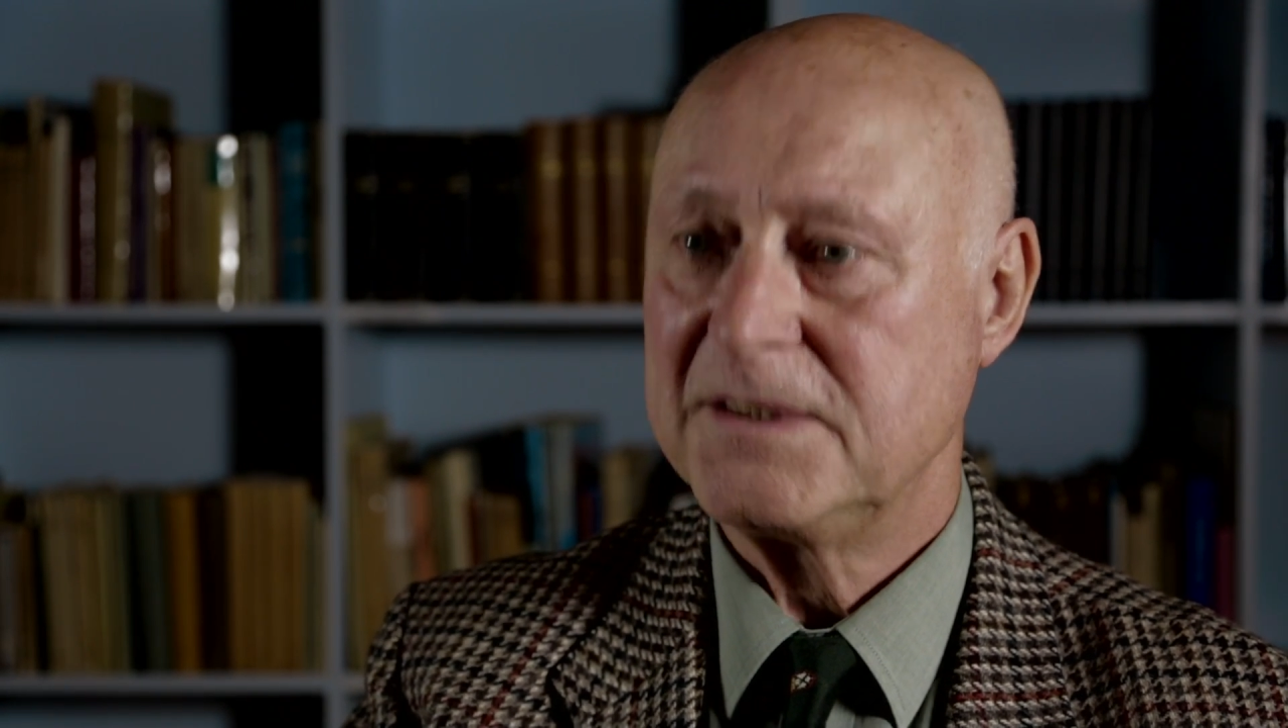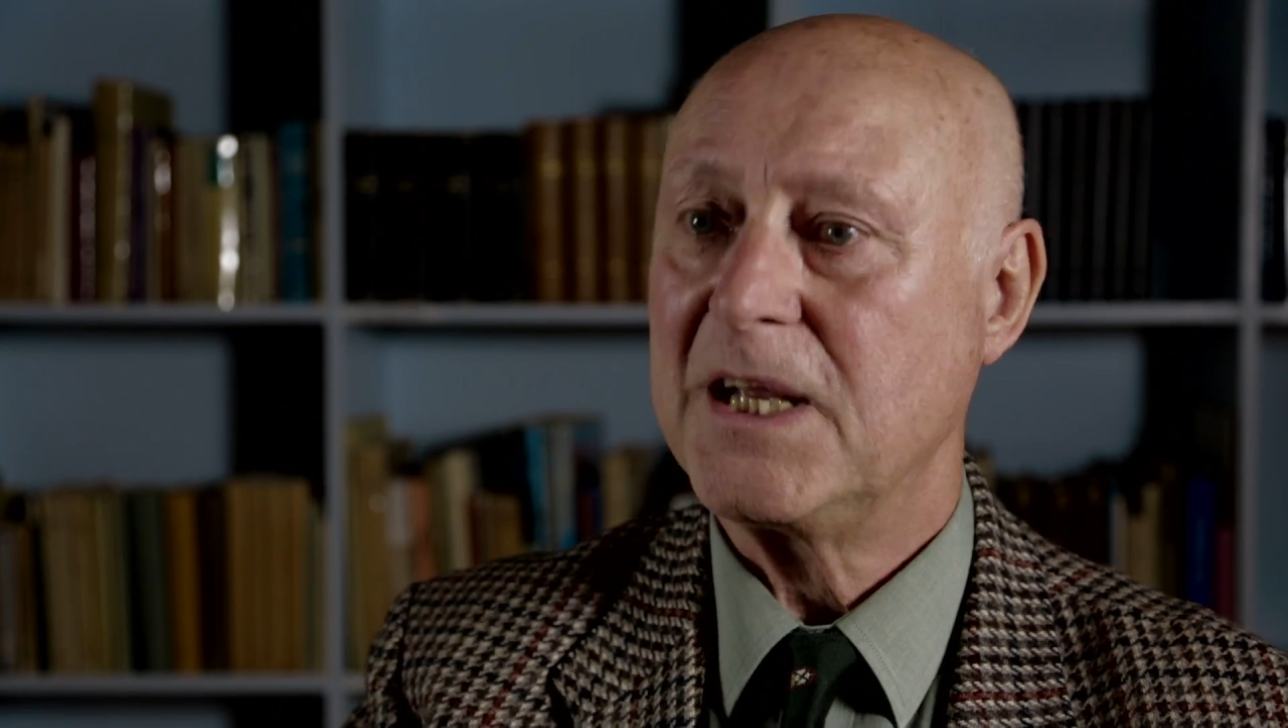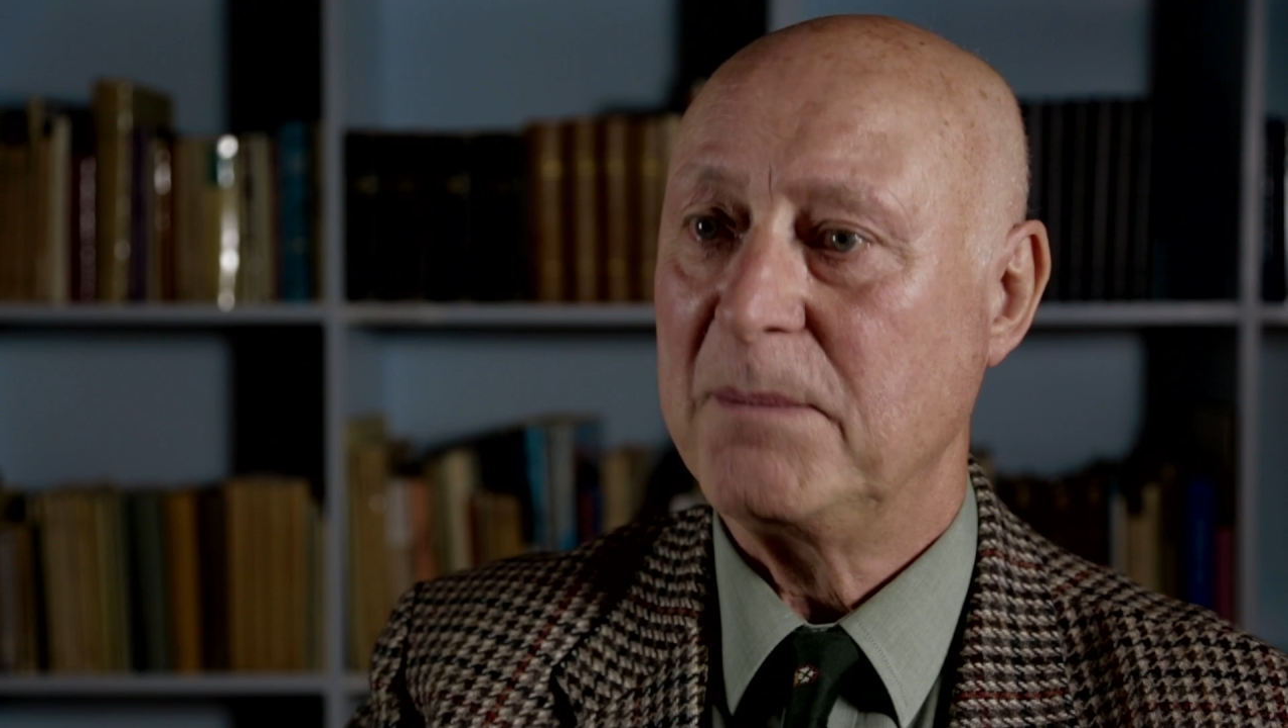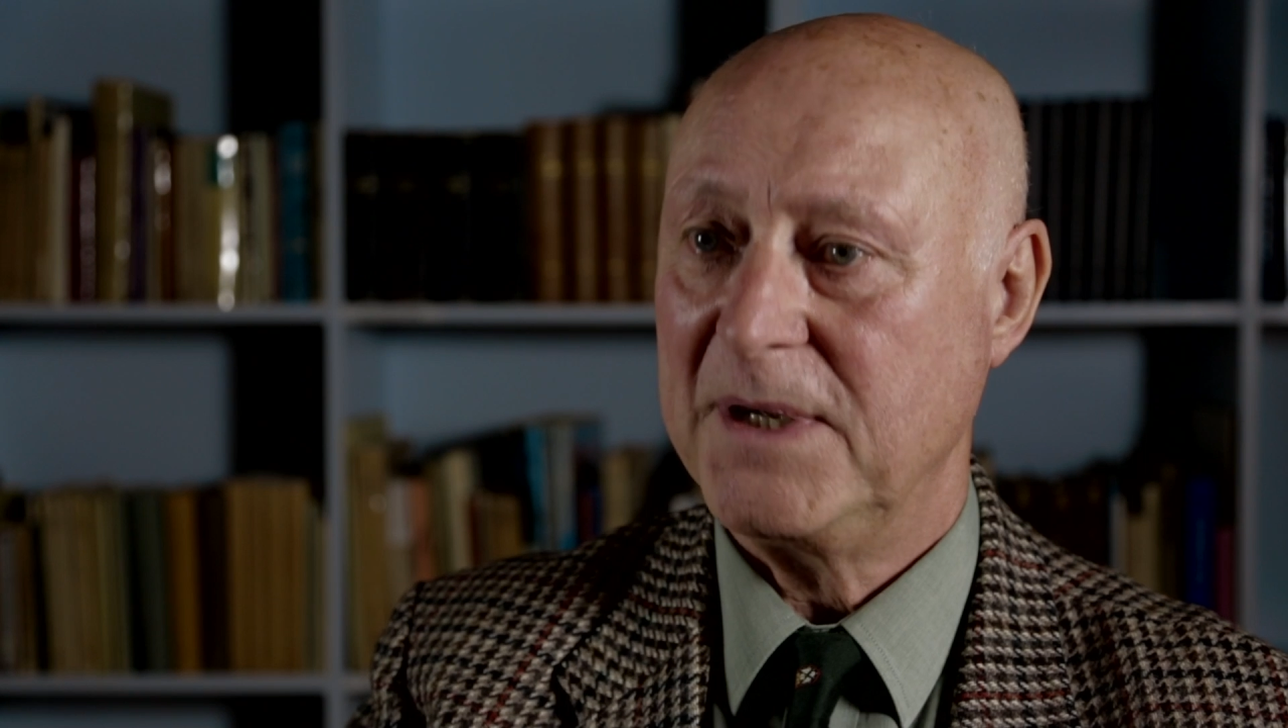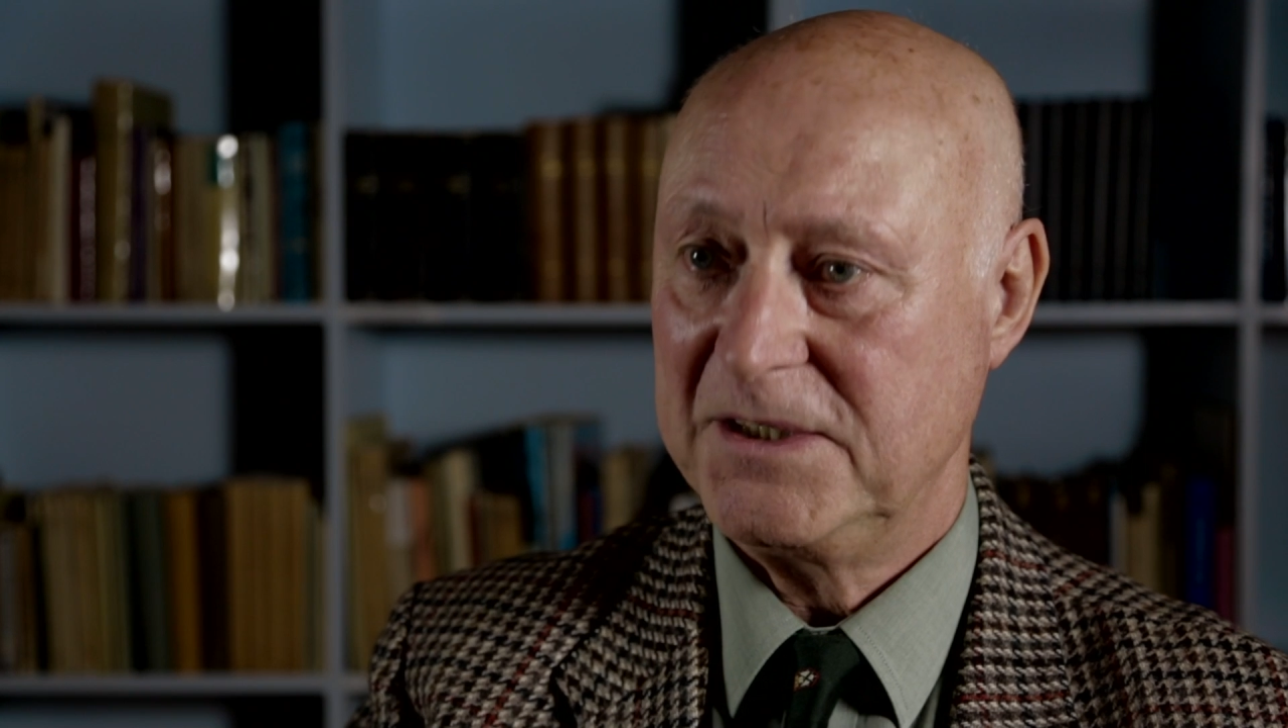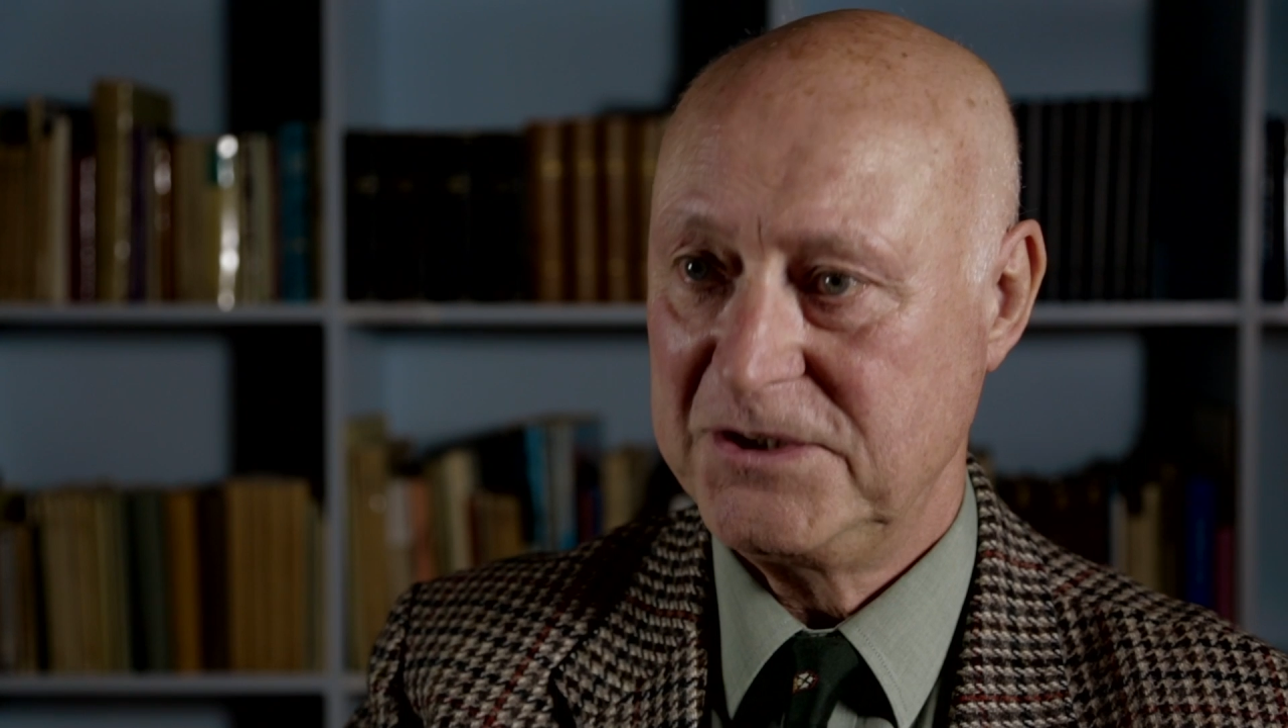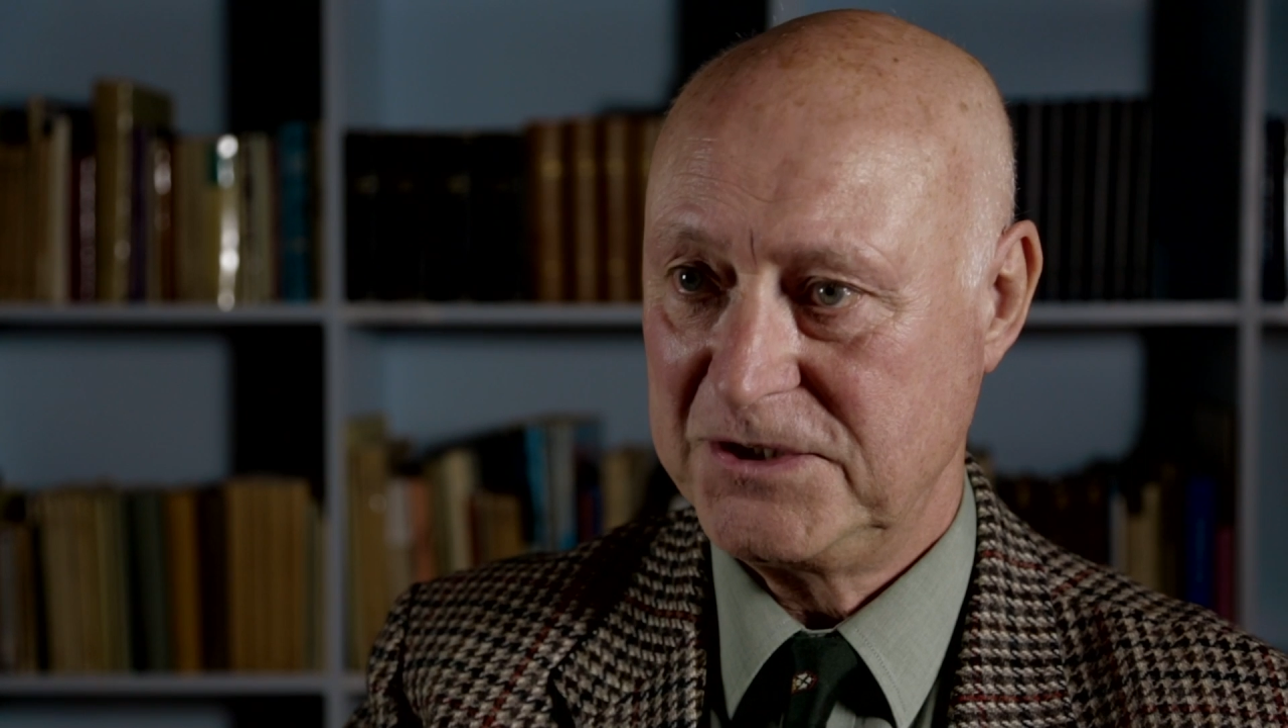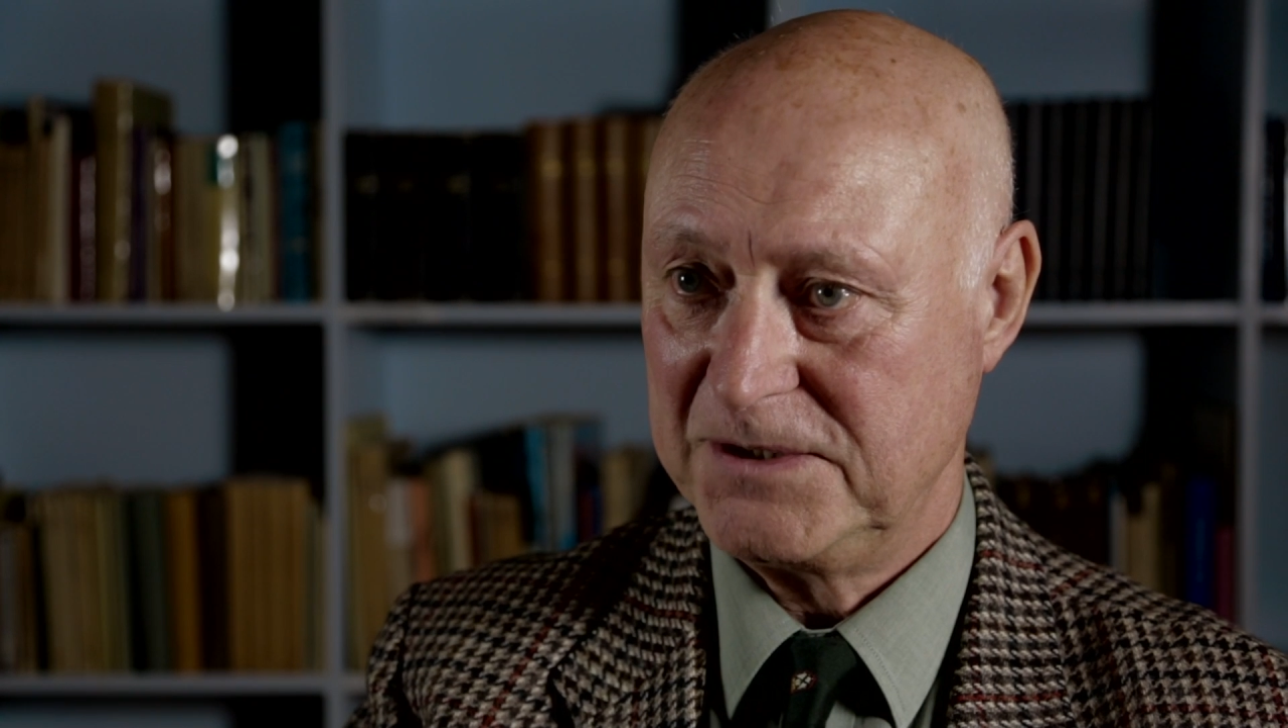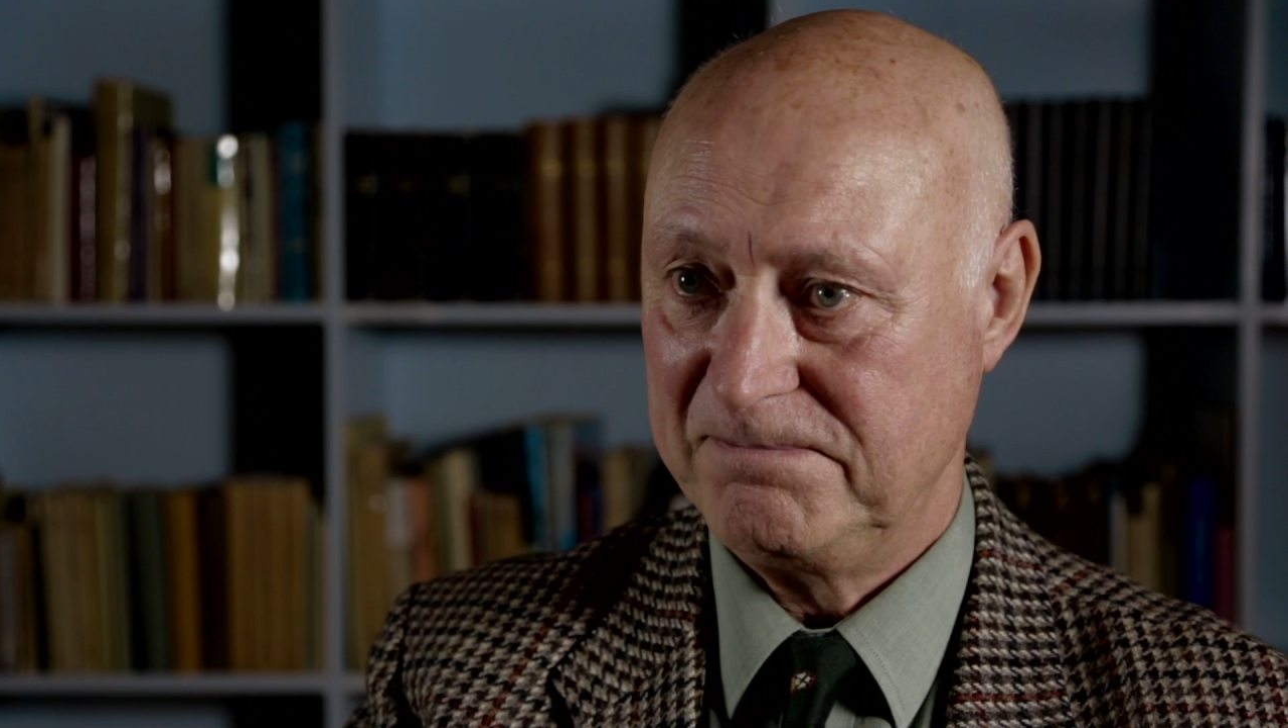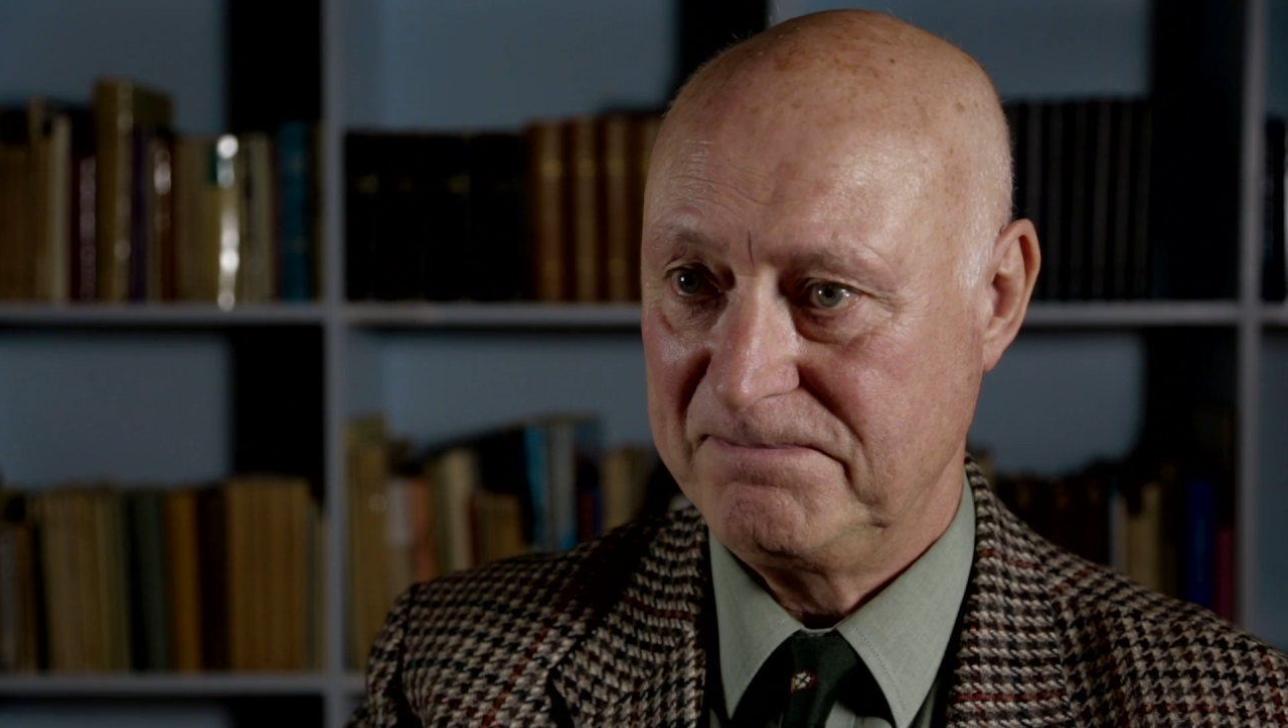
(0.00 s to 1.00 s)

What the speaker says: damaged.